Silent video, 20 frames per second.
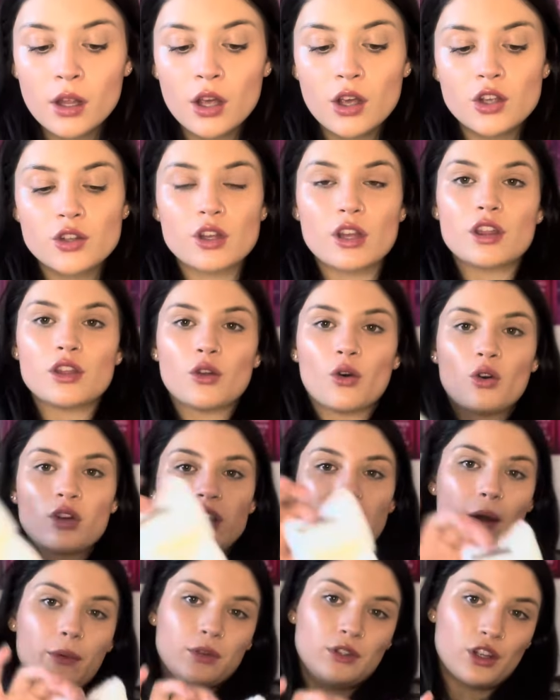so I thought
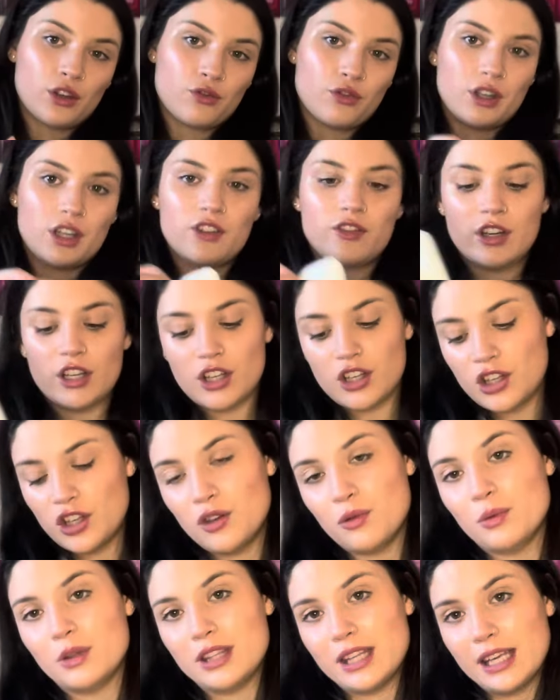that would look really, really cute
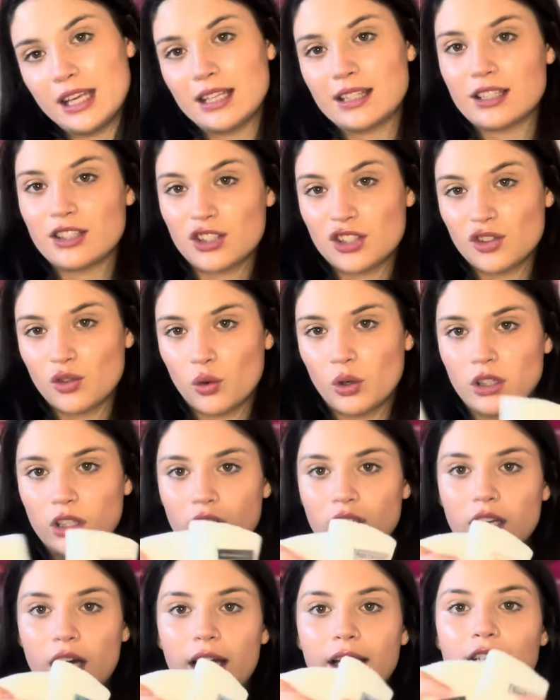with these. I just thought it'd look
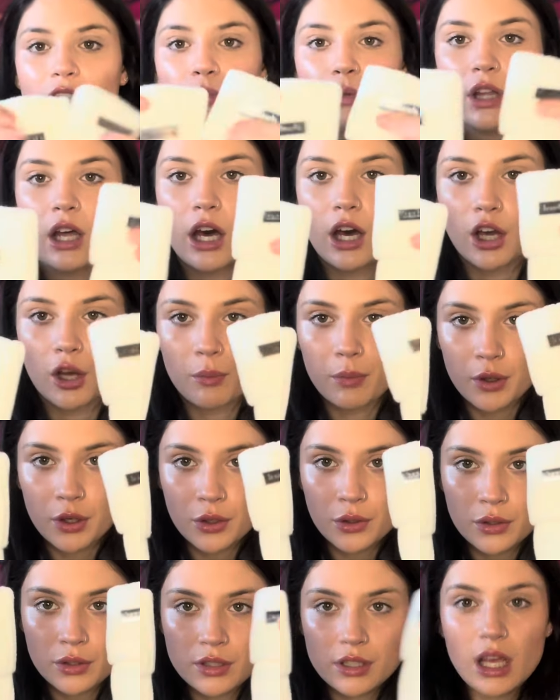nice with the Ugg
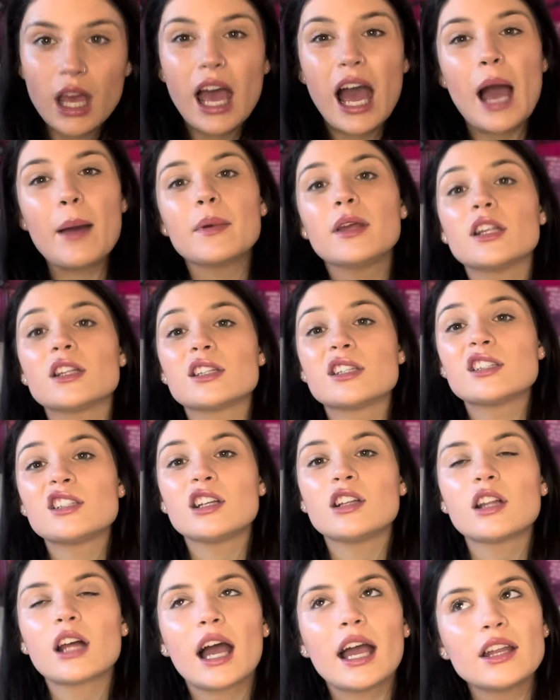boots. I mean, it's
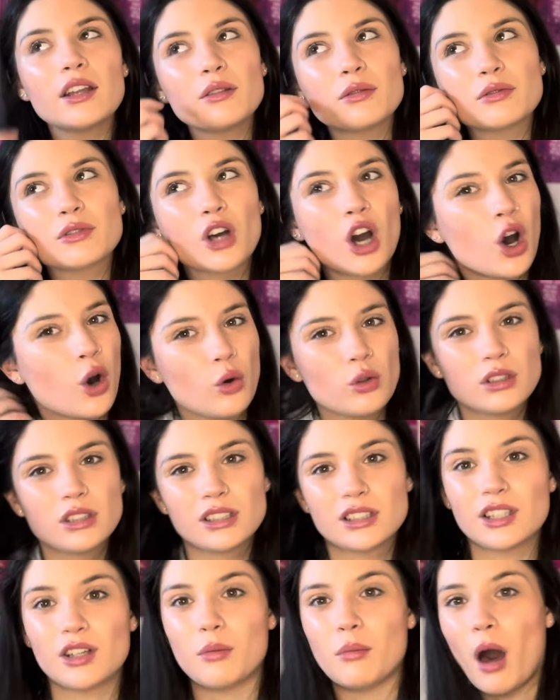still kind of cold
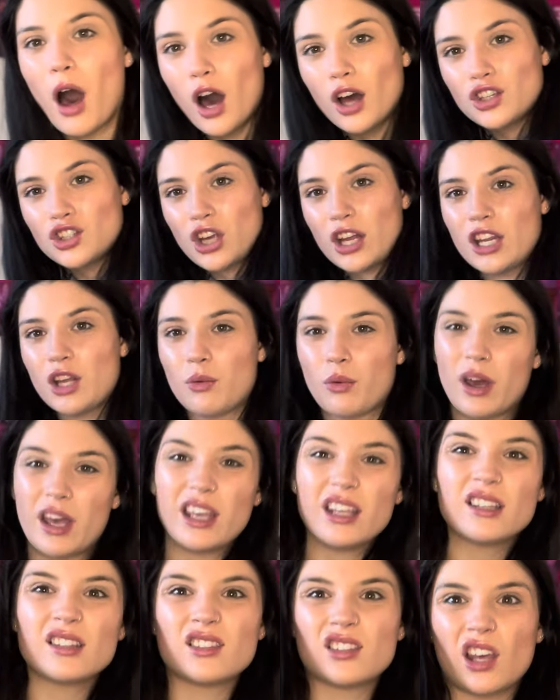until March
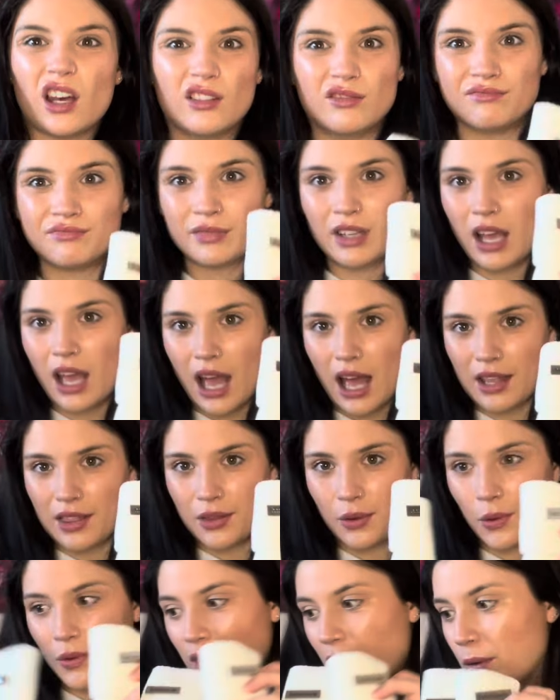anyways, so I
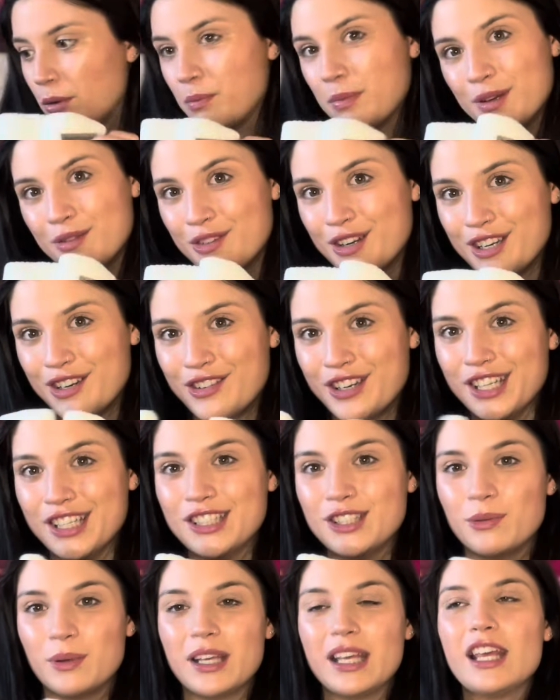thought that would be really, really
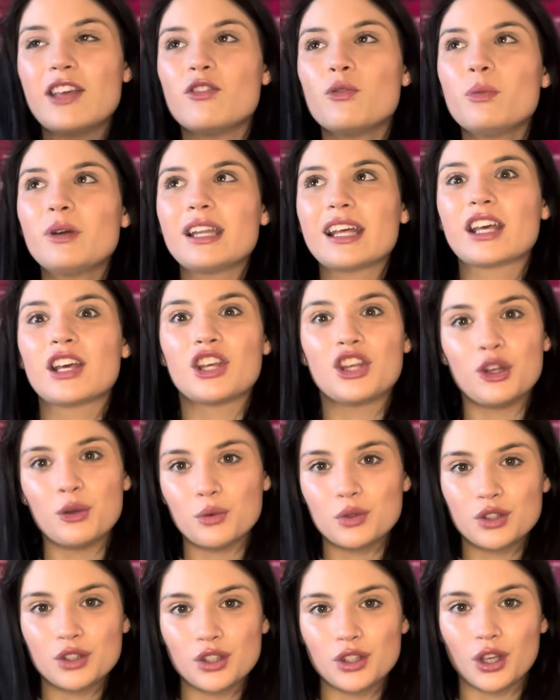sweet even with like a cute
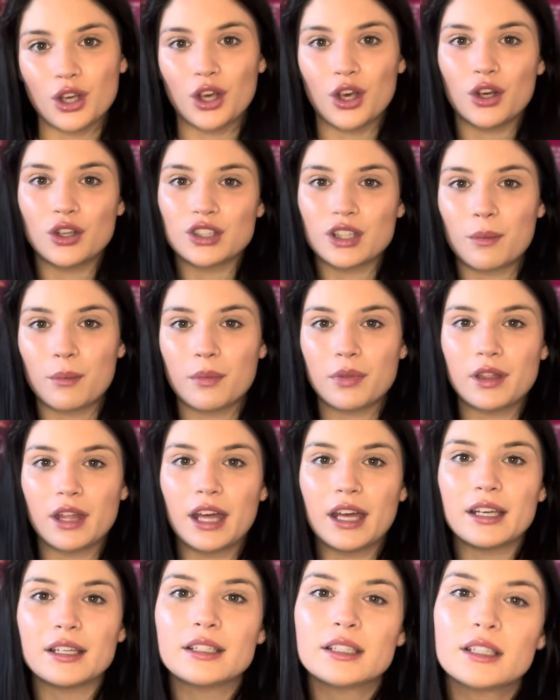skirt or something.